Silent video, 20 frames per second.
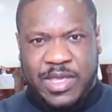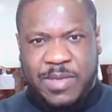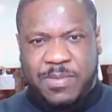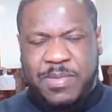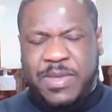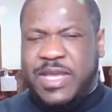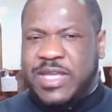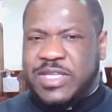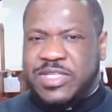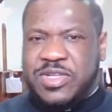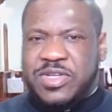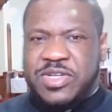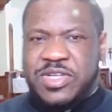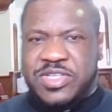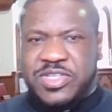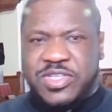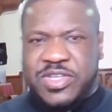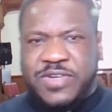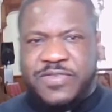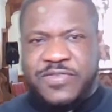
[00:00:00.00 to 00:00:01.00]
Because on the
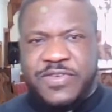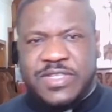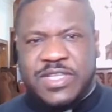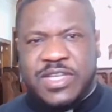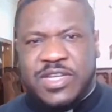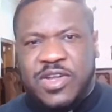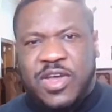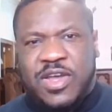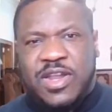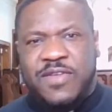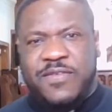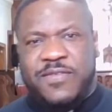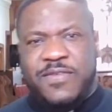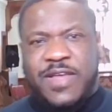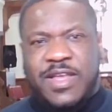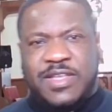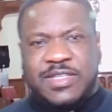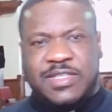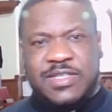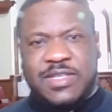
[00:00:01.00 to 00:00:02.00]
surface, a lot of
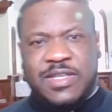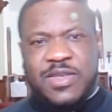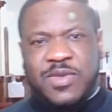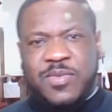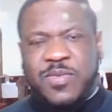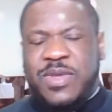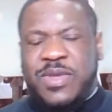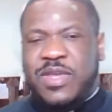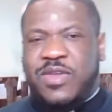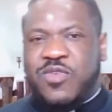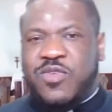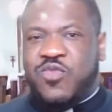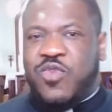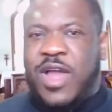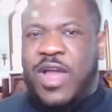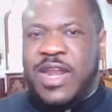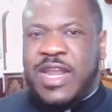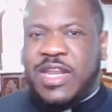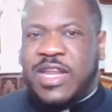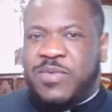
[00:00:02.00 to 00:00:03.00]
us, we
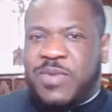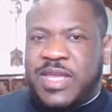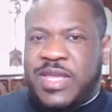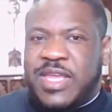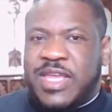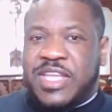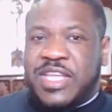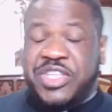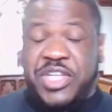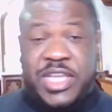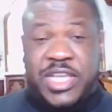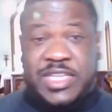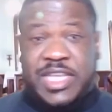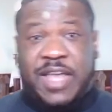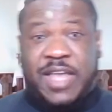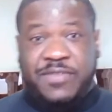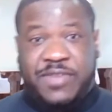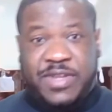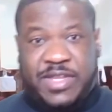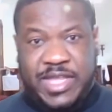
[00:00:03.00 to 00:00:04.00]
run and we chase
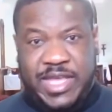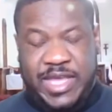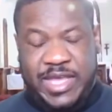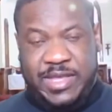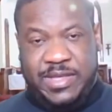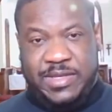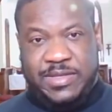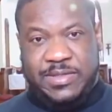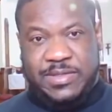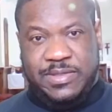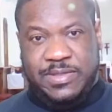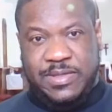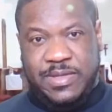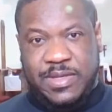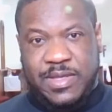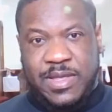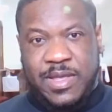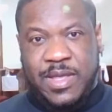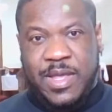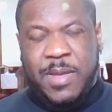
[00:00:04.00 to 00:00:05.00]
after things.
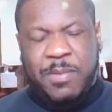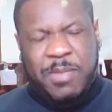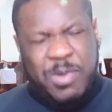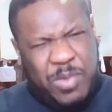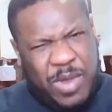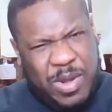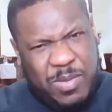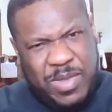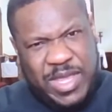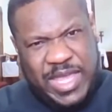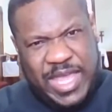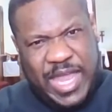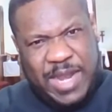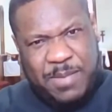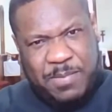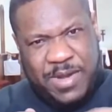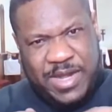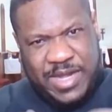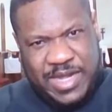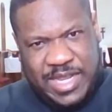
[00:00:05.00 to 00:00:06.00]
But when we
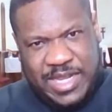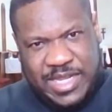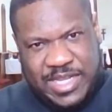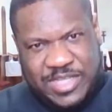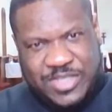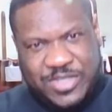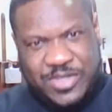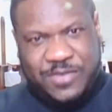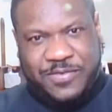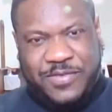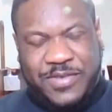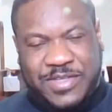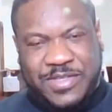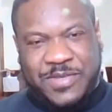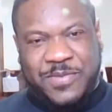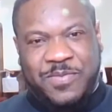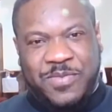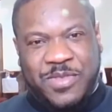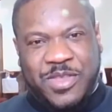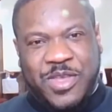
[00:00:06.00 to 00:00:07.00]
get beneath the
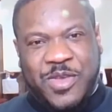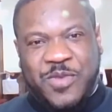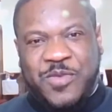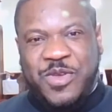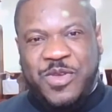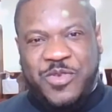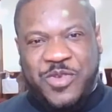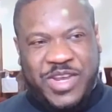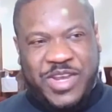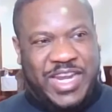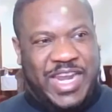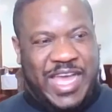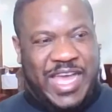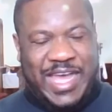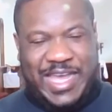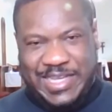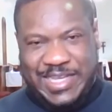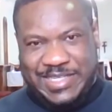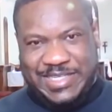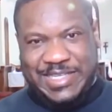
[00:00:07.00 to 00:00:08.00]
surface, we
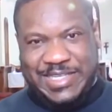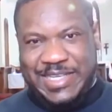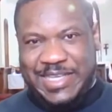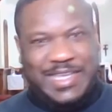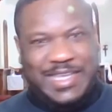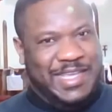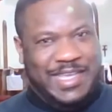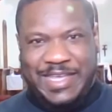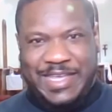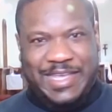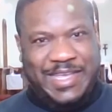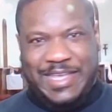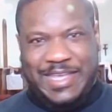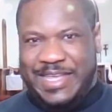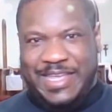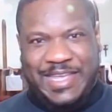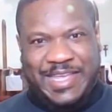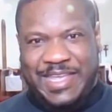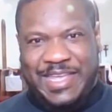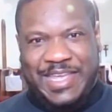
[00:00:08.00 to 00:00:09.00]
realize
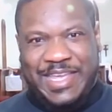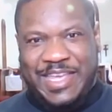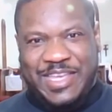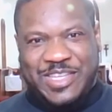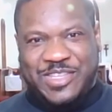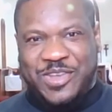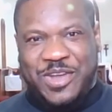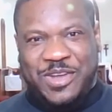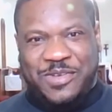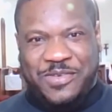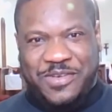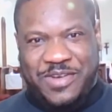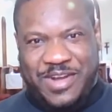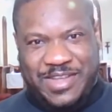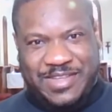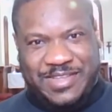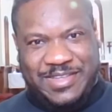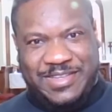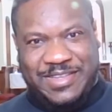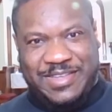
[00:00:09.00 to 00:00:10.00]
it's not for
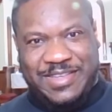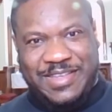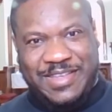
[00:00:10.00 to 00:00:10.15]
us.